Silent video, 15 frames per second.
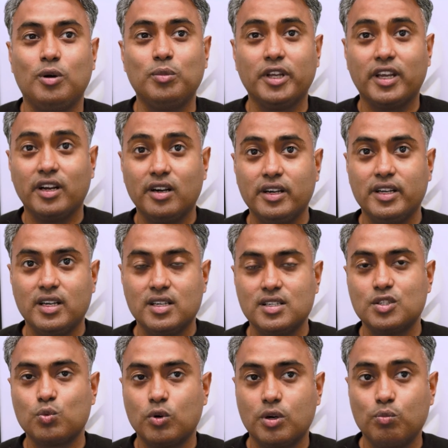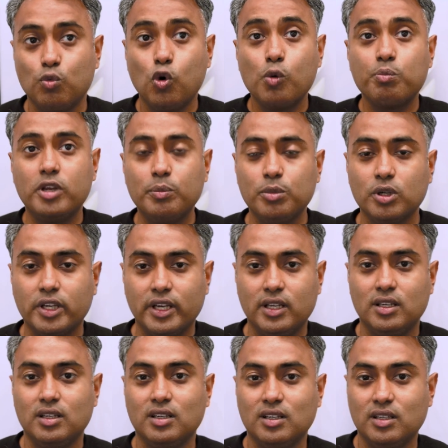public areas where more people
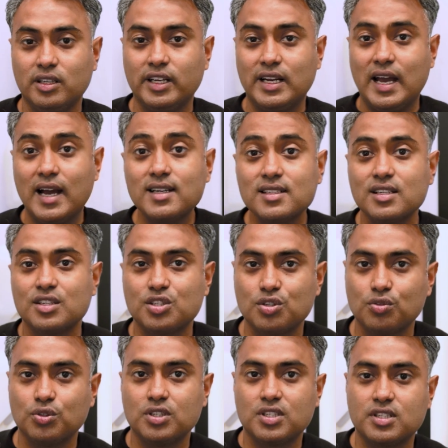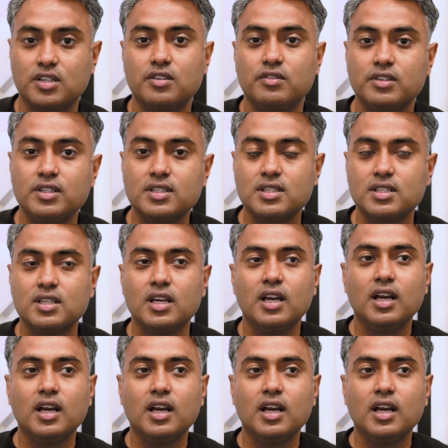can get access to the service.